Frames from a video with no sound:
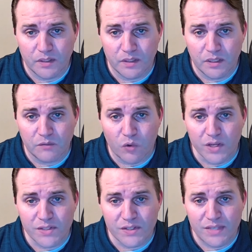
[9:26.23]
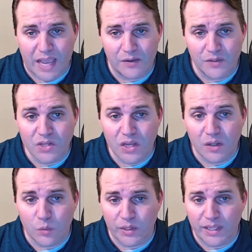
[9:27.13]
The voices out in the
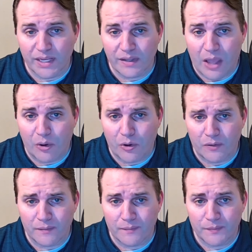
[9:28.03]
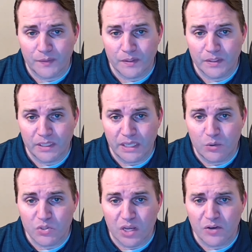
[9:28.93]
tunnel were getting louder. He
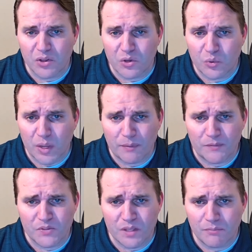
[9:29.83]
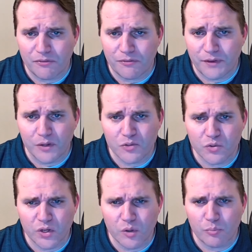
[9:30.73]
was under the grip of some
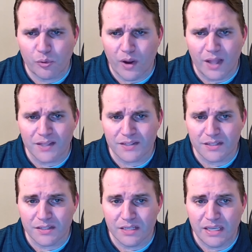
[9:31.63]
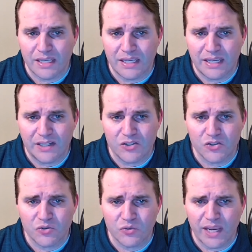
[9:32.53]
fear-triggered paralysis, and he
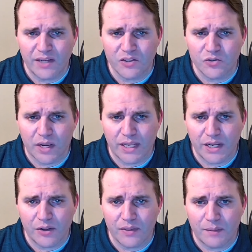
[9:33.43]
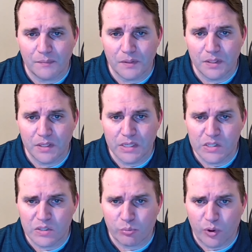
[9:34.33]
strained to try to hear them.
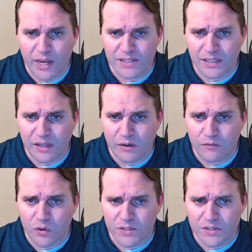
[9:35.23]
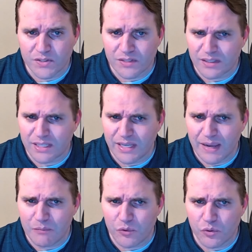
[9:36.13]
Surprisingly, their voices suddenly
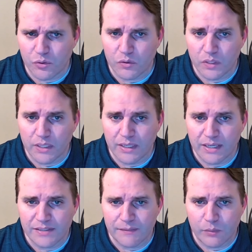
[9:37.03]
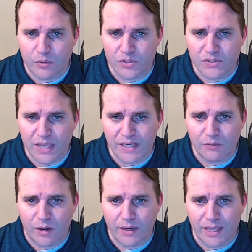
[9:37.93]
came through, as if they were standing
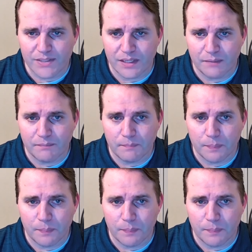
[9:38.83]
right next to him.